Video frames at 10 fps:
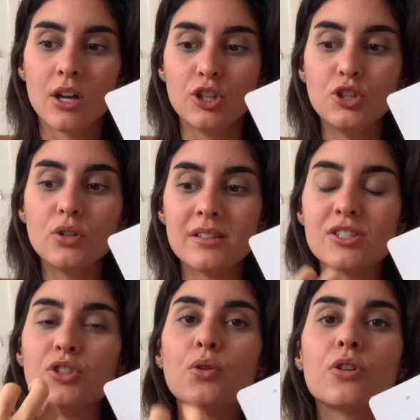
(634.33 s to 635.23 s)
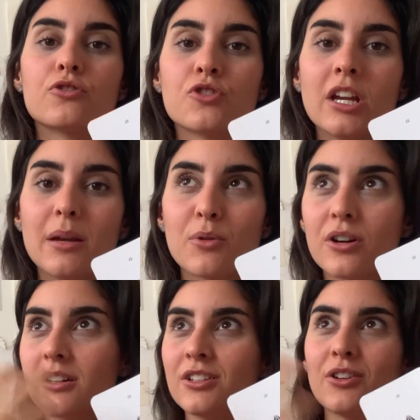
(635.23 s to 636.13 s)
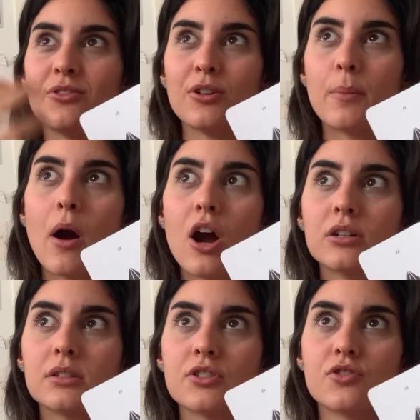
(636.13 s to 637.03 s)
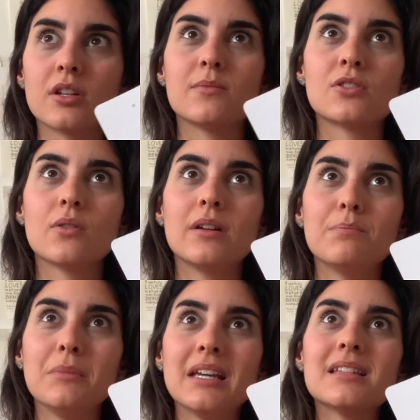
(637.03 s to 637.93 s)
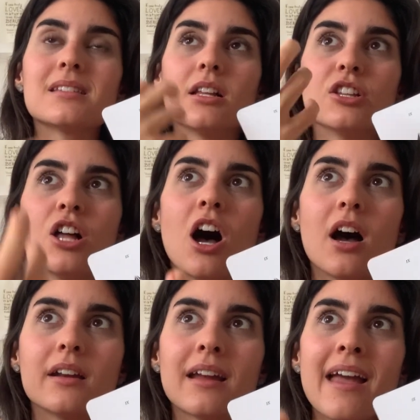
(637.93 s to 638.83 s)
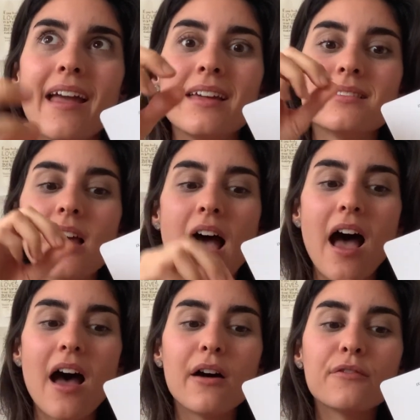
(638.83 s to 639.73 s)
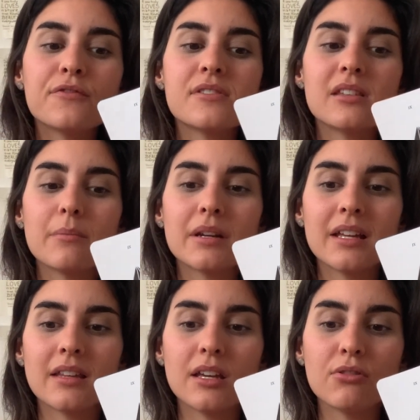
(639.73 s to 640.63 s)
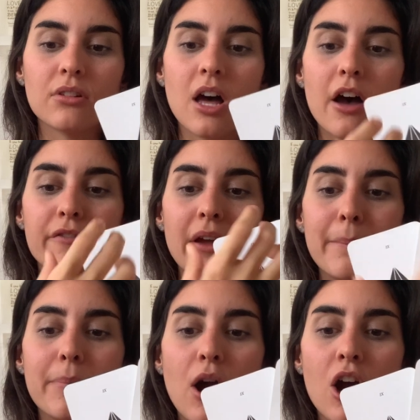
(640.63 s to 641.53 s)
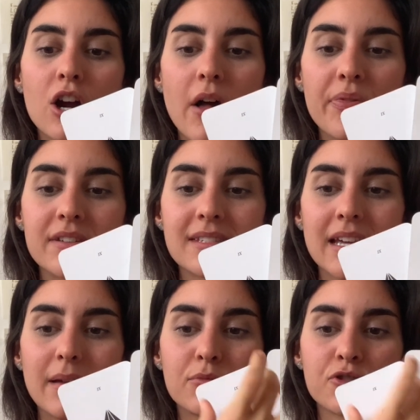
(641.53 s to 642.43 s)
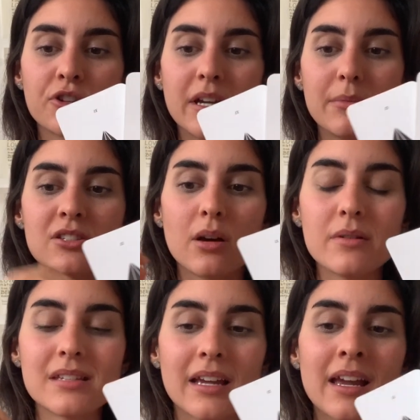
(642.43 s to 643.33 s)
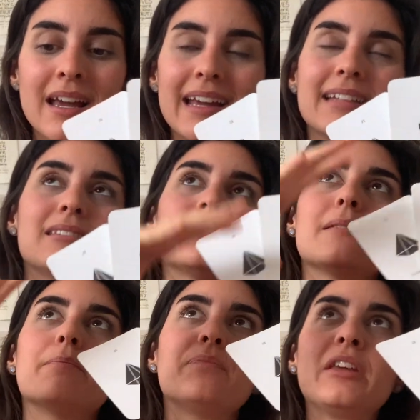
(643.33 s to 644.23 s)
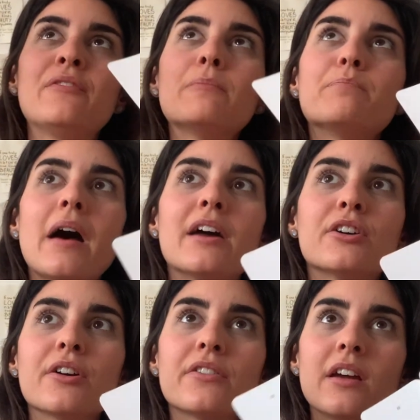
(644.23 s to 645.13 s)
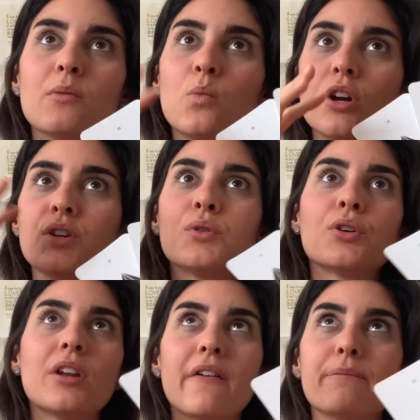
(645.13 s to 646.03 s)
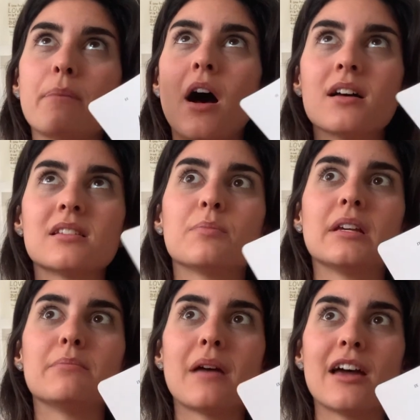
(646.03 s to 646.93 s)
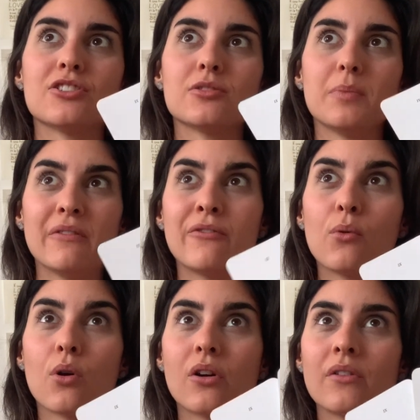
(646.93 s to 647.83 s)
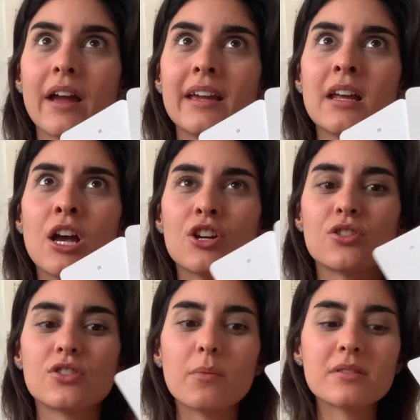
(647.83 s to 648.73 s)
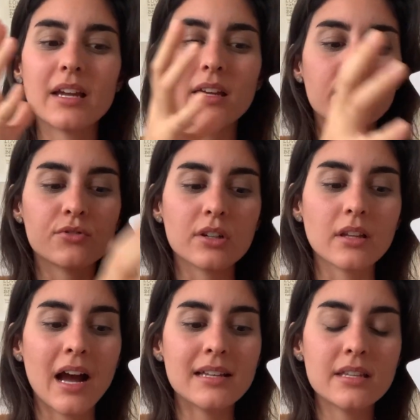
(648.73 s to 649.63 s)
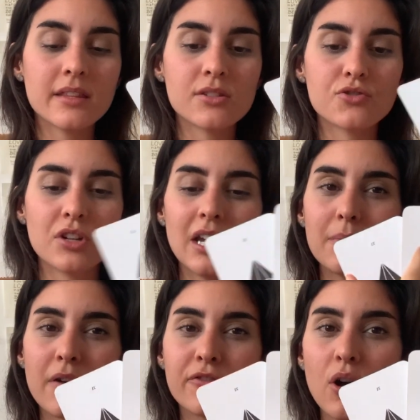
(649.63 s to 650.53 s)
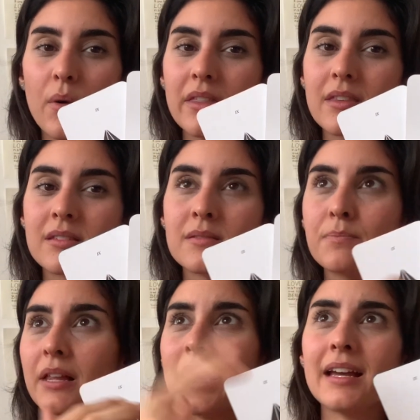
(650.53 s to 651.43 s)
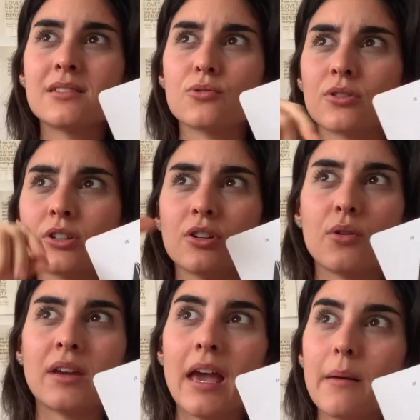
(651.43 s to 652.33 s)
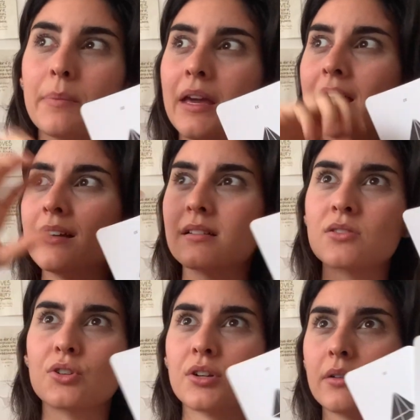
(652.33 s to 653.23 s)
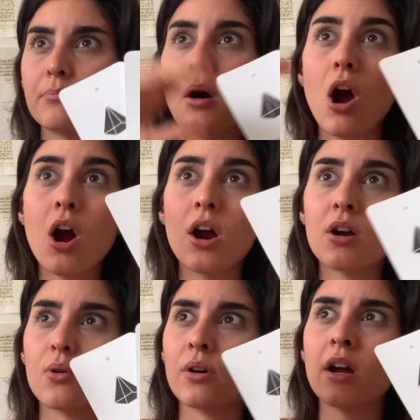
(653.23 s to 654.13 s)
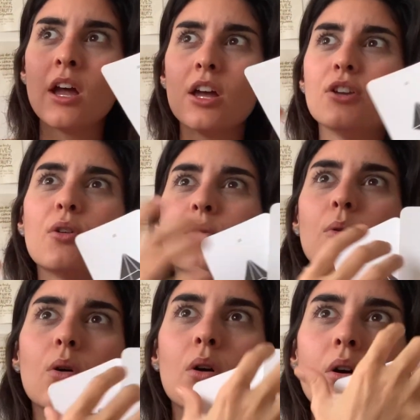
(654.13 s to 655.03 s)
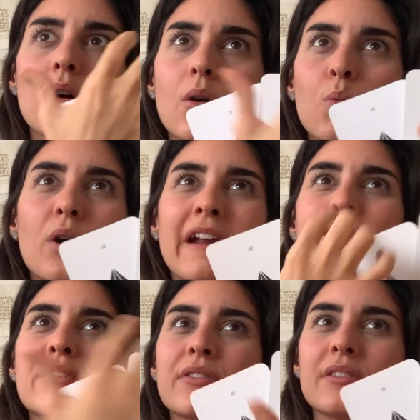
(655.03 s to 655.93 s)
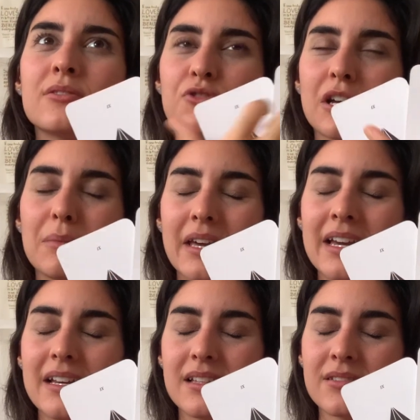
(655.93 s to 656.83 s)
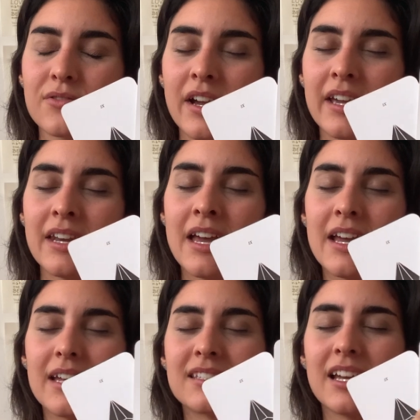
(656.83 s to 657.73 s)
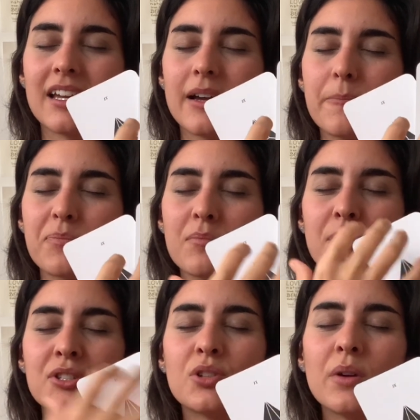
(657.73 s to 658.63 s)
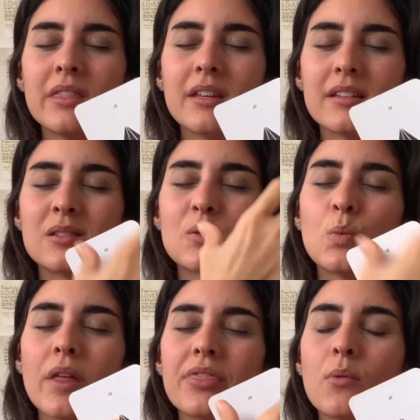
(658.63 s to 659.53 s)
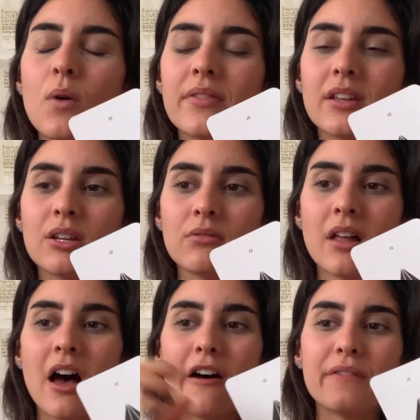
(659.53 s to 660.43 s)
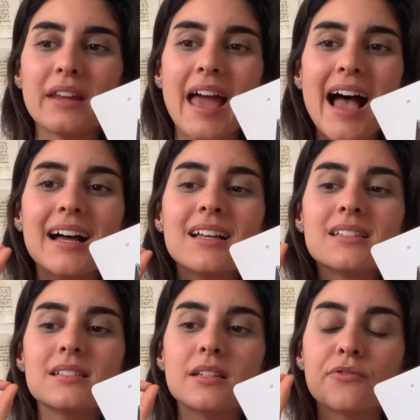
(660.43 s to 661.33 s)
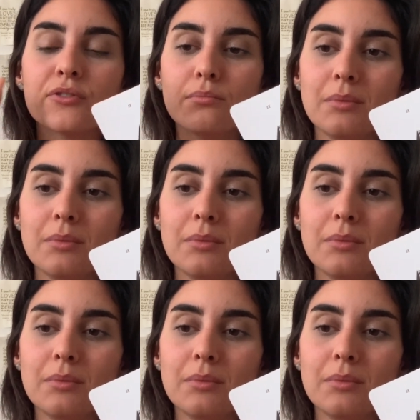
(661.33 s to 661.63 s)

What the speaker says: it's your dream, or, you know, your partner's dream. So it means a lot. And to have somebody that you love embark on the same dream, it's almost like it's even better than what you could have possibly imagined before, right? So it's almost like realizing this dream of going this place, or, you know, camping in a certain park, or, you know, whatever the dream is, right? It's like, but doing this with the one that you love, it has a different